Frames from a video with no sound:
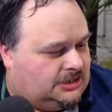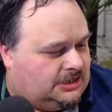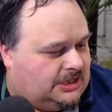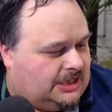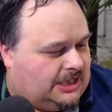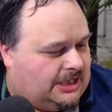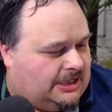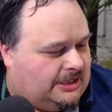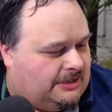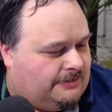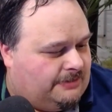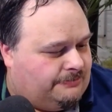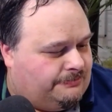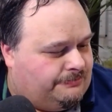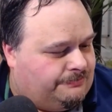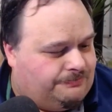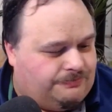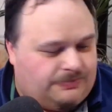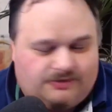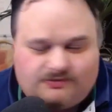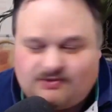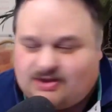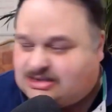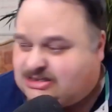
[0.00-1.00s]

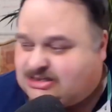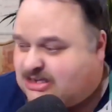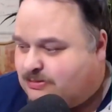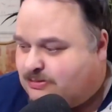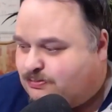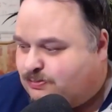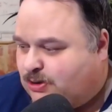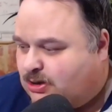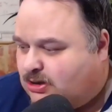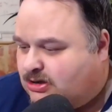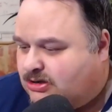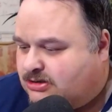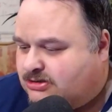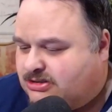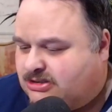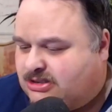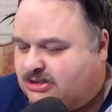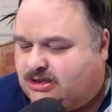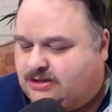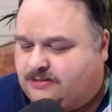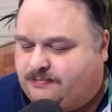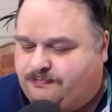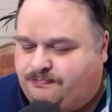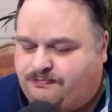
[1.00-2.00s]

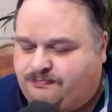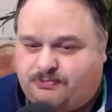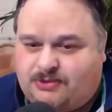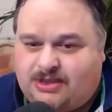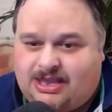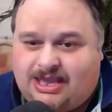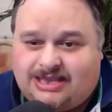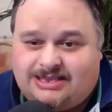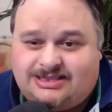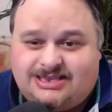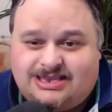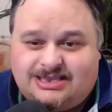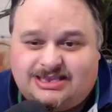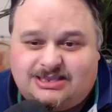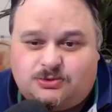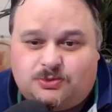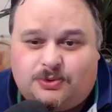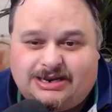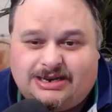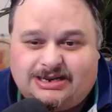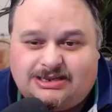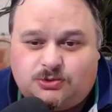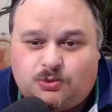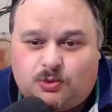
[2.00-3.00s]
the
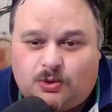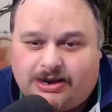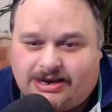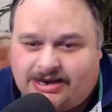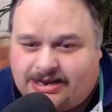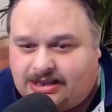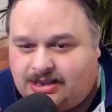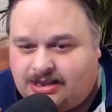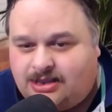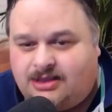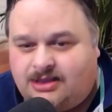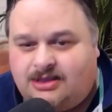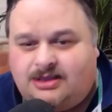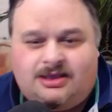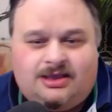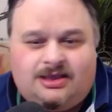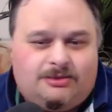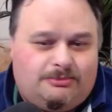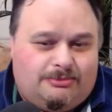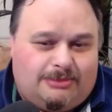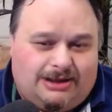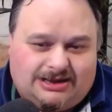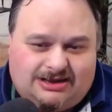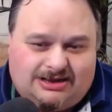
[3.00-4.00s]
AT2020
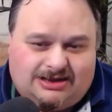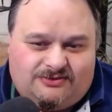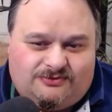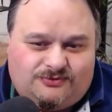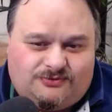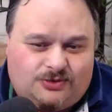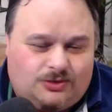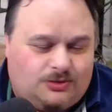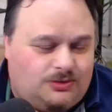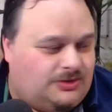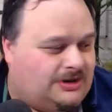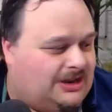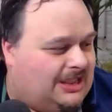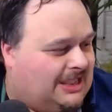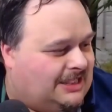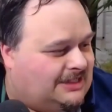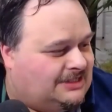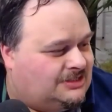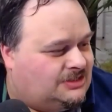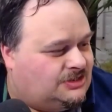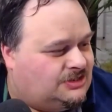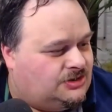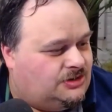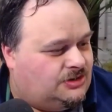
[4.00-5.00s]
microphone
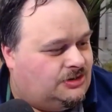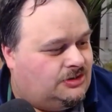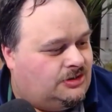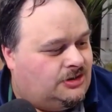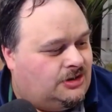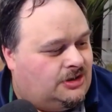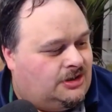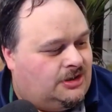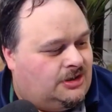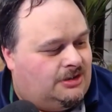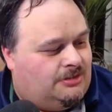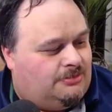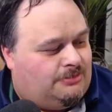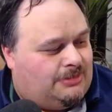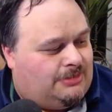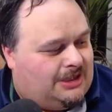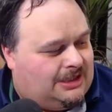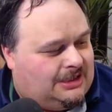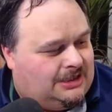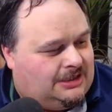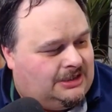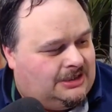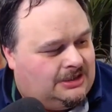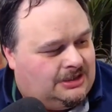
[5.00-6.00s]
into
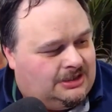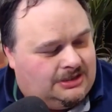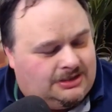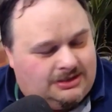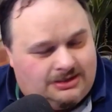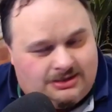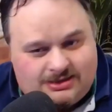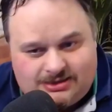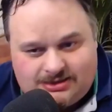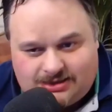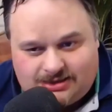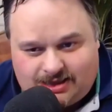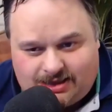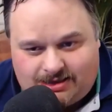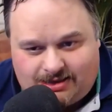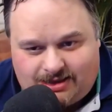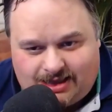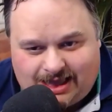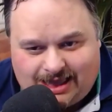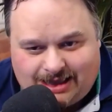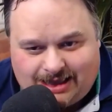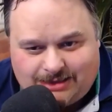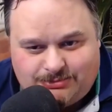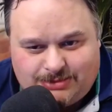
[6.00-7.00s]
my
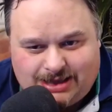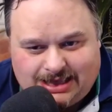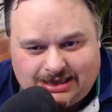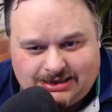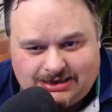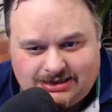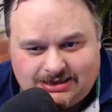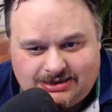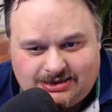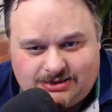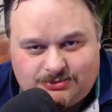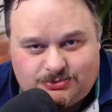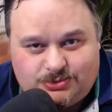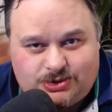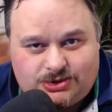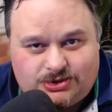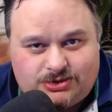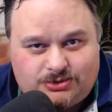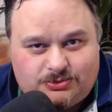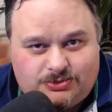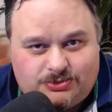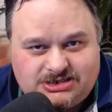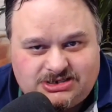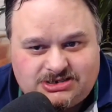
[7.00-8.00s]
iMac
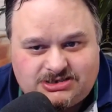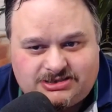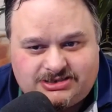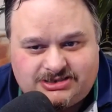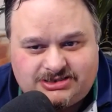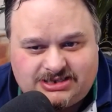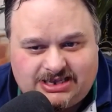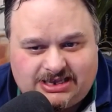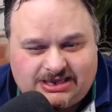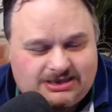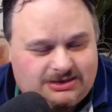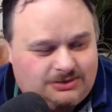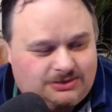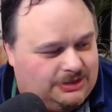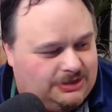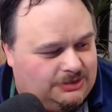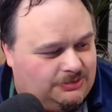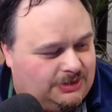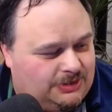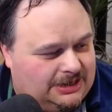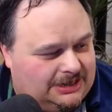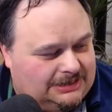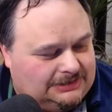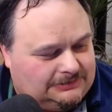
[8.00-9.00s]
computer, which you'll see in a wee
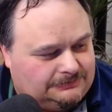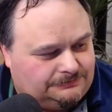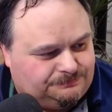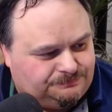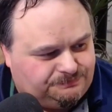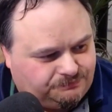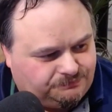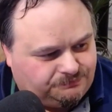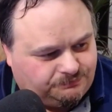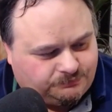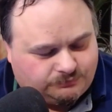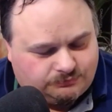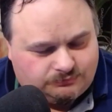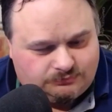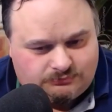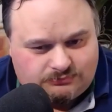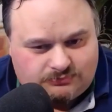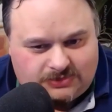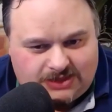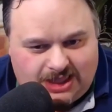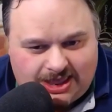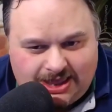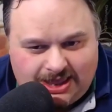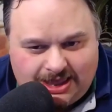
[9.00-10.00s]
while.
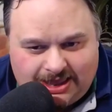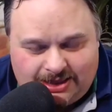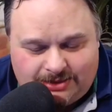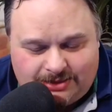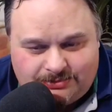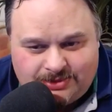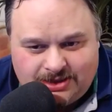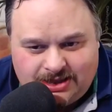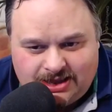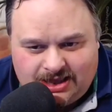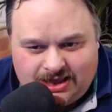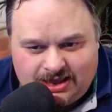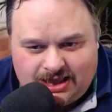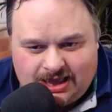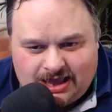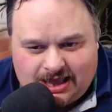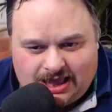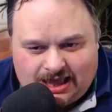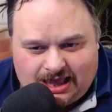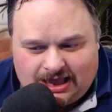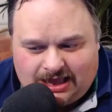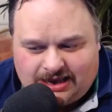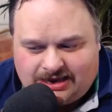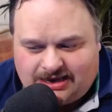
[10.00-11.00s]
And
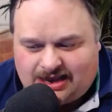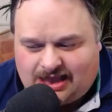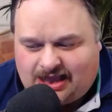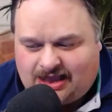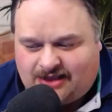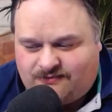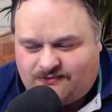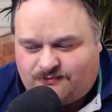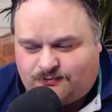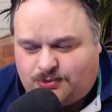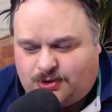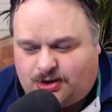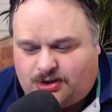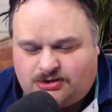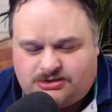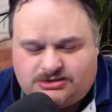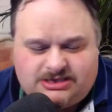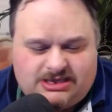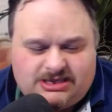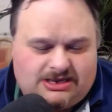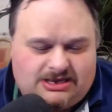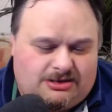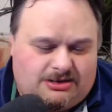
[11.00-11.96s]
I've plugged in